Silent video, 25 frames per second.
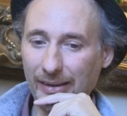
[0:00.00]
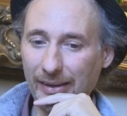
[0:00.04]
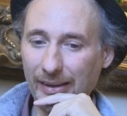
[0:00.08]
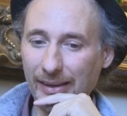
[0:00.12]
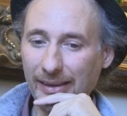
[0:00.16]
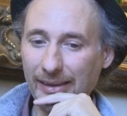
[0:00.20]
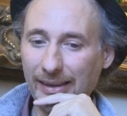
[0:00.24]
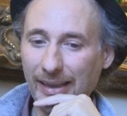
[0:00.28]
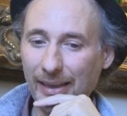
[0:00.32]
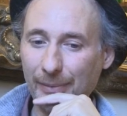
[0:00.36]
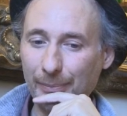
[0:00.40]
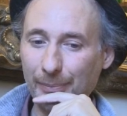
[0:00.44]

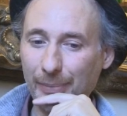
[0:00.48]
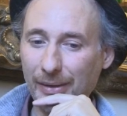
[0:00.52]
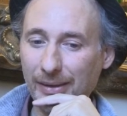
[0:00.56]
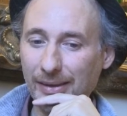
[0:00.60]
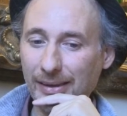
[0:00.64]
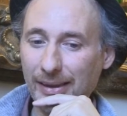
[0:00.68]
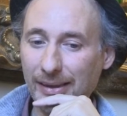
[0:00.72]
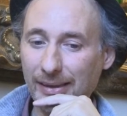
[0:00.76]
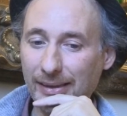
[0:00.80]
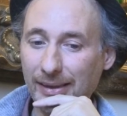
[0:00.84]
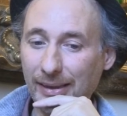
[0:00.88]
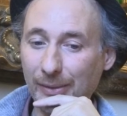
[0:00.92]
It
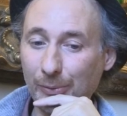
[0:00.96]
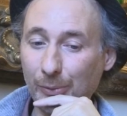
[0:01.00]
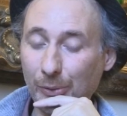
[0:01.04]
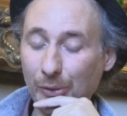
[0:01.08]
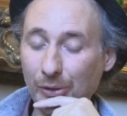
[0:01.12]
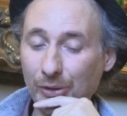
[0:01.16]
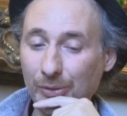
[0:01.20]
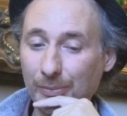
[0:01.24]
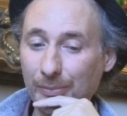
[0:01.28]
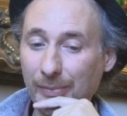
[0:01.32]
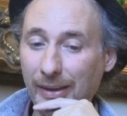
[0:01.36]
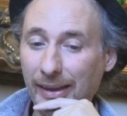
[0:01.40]
happened that I
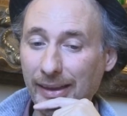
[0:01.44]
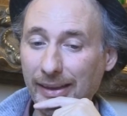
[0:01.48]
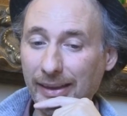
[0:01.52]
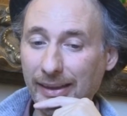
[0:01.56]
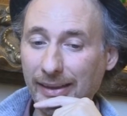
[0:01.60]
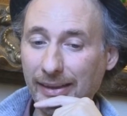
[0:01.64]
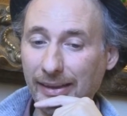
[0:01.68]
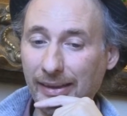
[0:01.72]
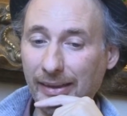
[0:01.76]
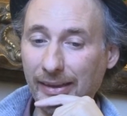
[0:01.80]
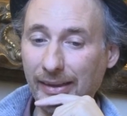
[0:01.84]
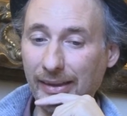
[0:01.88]
was
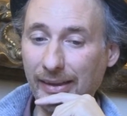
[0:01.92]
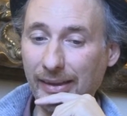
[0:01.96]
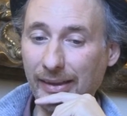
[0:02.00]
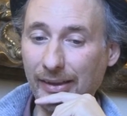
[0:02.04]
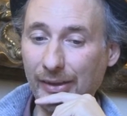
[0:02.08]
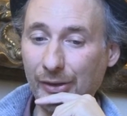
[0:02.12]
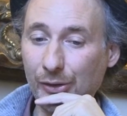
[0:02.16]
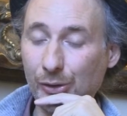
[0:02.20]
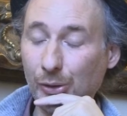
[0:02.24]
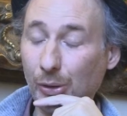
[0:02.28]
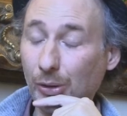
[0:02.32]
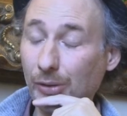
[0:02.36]
making
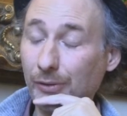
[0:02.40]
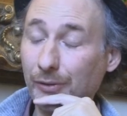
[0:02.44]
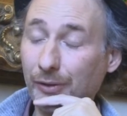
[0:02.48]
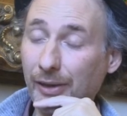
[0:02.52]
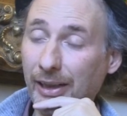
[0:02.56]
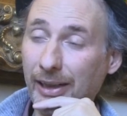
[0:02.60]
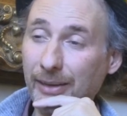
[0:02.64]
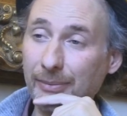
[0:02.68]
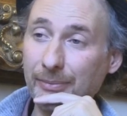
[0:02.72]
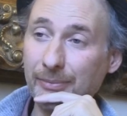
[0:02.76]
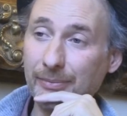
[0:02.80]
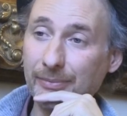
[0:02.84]
a short
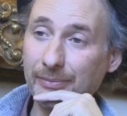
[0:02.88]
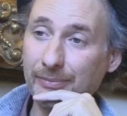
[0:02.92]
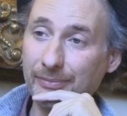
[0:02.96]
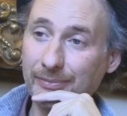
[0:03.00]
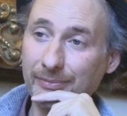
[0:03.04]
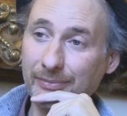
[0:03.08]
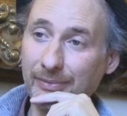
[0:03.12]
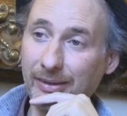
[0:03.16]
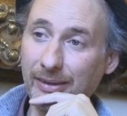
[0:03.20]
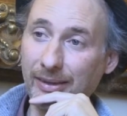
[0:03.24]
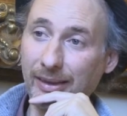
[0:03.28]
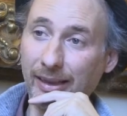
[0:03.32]
film
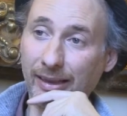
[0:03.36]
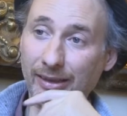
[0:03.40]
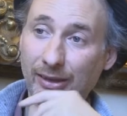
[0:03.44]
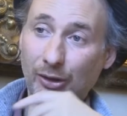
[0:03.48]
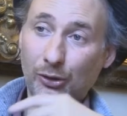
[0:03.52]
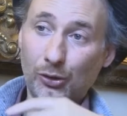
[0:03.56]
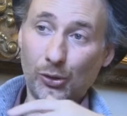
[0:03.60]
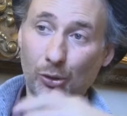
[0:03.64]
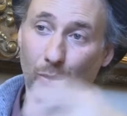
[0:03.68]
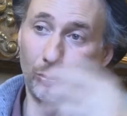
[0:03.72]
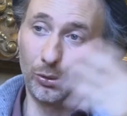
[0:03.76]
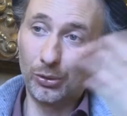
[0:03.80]
as
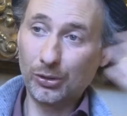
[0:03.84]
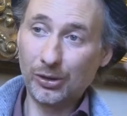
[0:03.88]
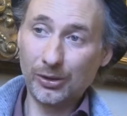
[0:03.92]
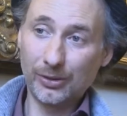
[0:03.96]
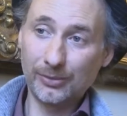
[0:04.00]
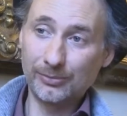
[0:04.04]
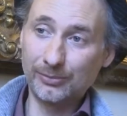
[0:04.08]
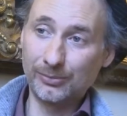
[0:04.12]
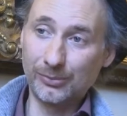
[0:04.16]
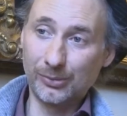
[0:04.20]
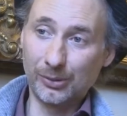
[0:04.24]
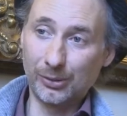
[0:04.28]
a
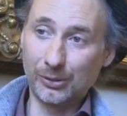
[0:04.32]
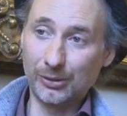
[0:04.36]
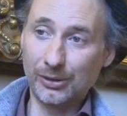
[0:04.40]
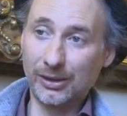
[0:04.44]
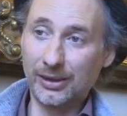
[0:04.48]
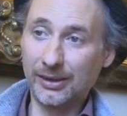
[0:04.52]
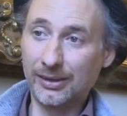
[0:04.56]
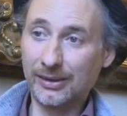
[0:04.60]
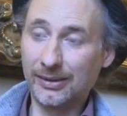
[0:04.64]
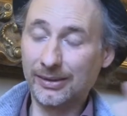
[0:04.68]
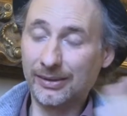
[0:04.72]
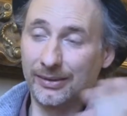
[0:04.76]
joke more
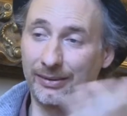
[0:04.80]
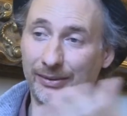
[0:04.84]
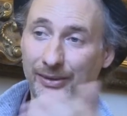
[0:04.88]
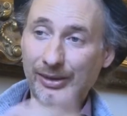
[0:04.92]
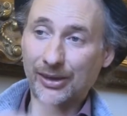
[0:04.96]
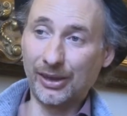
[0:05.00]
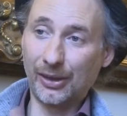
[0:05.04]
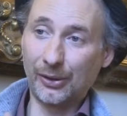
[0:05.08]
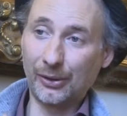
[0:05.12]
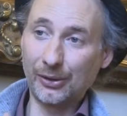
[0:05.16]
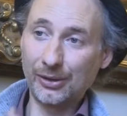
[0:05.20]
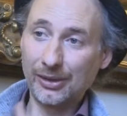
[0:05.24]
than
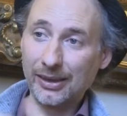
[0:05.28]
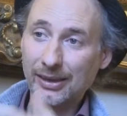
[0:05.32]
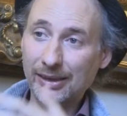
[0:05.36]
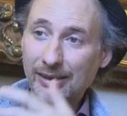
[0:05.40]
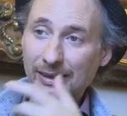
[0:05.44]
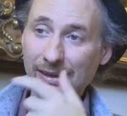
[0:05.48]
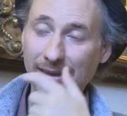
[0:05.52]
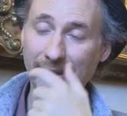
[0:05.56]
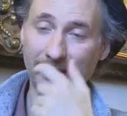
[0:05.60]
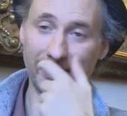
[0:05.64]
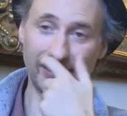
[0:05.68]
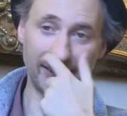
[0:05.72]

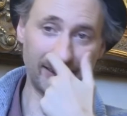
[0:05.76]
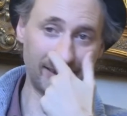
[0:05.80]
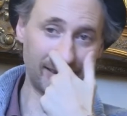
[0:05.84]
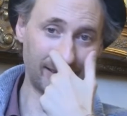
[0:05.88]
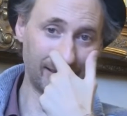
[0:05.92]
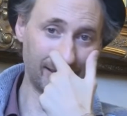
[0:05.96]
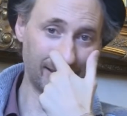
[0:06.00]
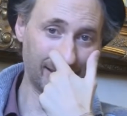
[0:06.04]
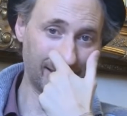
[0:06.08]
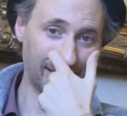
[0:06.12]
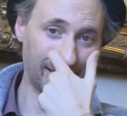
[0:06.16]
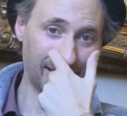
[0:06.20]
seriously, and
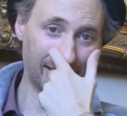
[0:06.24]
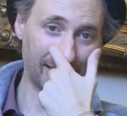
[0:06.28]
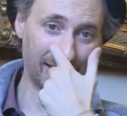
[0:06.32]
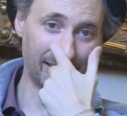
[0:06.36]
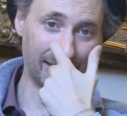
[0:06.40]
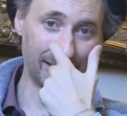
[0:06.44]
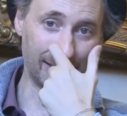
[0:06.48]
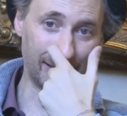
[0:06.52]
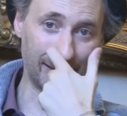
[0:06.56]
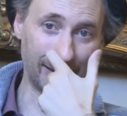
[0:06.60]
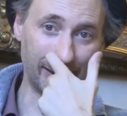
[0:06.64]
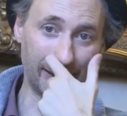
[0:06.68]

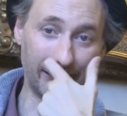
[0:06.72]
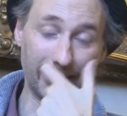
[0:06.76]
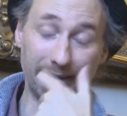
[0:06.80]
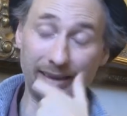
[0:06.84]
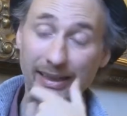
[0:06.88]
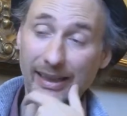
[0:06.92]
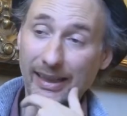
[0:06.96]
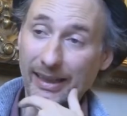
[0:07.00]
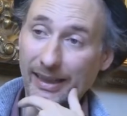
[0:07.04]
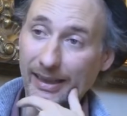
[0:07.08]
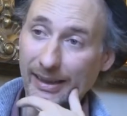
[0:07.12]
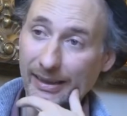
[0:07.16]
in
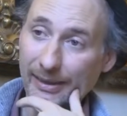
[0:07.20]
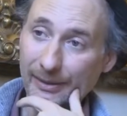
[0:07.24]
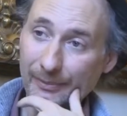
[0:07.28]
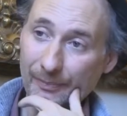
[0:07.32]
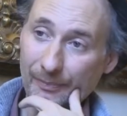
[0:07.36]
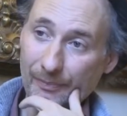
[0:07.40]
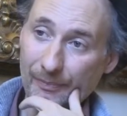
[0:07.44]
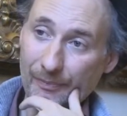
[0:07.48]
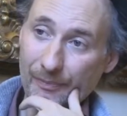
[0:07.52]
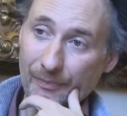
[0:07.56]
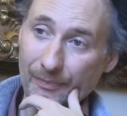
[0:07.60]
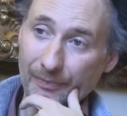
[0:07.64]
Derry.
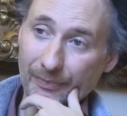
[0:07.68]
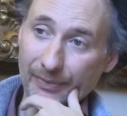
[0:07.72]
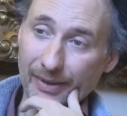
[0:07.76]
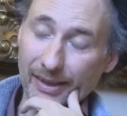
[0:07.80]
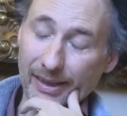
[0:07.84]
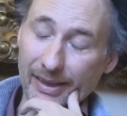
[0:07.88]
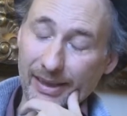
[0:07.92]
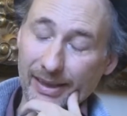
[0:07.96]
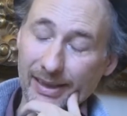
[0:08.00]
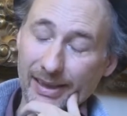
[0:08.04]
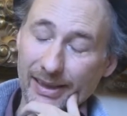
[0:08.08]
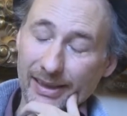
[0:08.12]

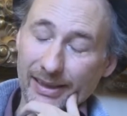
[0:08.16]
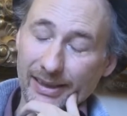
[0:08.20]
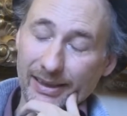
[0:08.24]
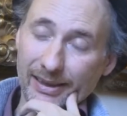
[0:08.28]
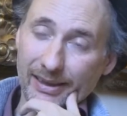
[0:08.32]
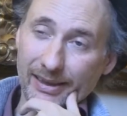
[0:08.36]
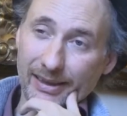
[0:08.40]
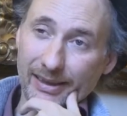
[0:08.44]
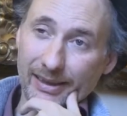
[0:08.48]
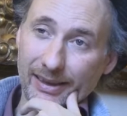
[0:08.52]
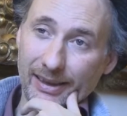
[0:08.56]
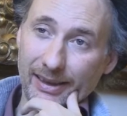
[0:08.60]

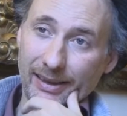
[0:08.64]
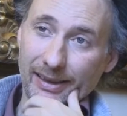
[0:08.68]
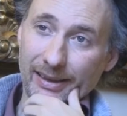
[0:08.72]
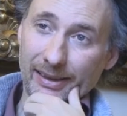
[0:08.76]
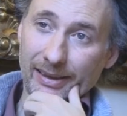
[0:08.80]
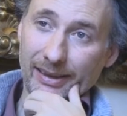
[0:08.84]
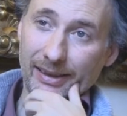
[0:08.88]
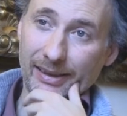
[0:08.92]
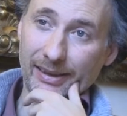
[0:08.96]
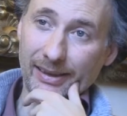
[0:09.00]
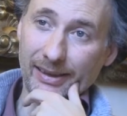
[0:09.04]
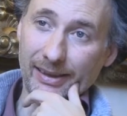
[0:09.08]

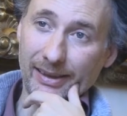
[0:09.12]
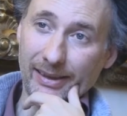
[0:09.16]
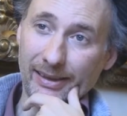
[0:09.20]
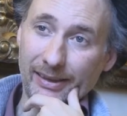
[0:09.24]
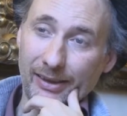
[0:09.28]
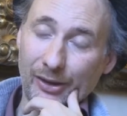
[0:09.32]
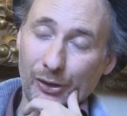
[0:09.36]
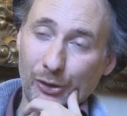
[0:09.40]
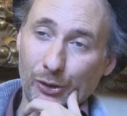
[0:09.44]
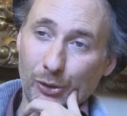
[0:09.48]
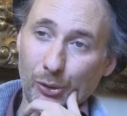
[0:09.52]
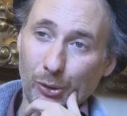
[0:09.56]

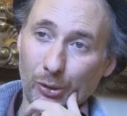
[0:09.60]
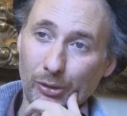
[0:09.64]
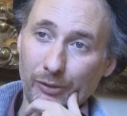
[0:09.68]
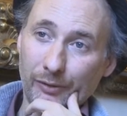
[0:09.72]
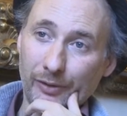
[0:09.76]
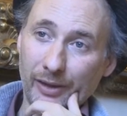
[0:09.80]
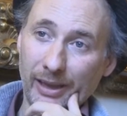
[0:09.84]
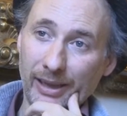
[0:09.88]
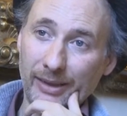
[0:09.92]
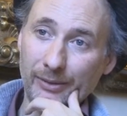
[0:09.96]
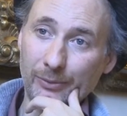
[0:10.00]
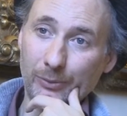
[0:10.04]
And the short
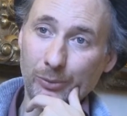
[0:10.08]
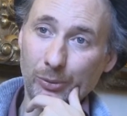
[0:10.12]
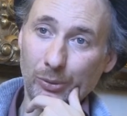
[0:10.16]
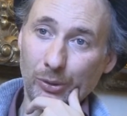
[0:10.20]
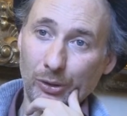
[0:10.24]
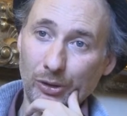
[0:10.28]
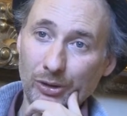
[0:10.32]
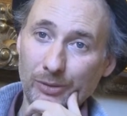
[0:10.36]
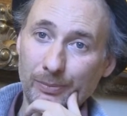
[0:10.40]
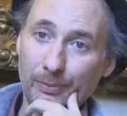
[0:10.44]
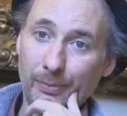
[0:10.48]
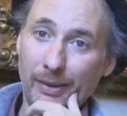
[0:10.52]
film
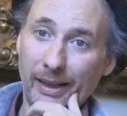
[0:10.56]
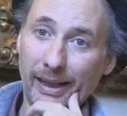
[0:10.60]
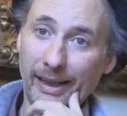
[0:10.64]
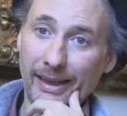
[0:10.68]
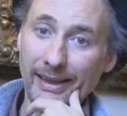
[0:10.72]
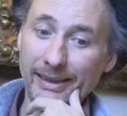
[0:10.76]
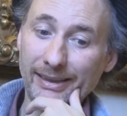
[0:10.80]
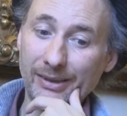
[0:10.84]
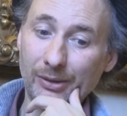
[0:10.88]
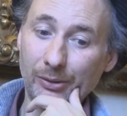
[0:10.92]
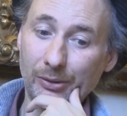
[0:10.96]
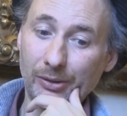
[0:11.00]
was
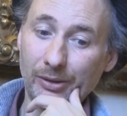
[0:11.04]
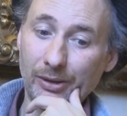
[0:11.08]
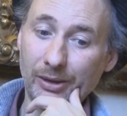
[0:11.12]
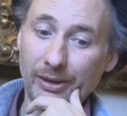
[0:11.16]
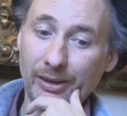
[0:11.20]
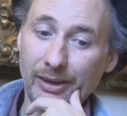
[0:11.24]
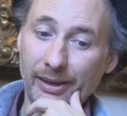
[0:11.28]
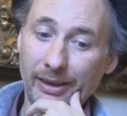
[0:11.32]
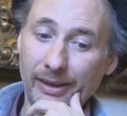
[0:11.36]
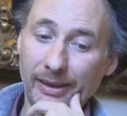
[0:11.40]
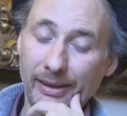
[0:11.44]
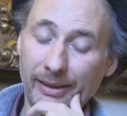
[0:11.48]
based on